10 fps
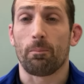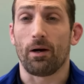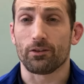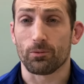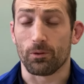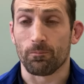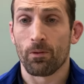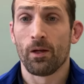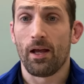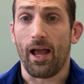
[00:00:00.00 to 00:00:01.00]
possible
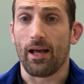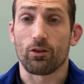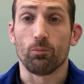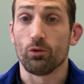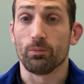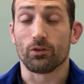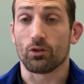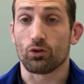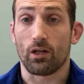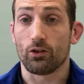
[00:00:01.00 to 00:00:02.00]
at the movements
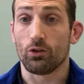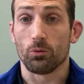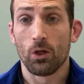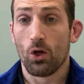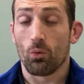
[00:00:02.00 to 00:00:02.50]
they're trying to do.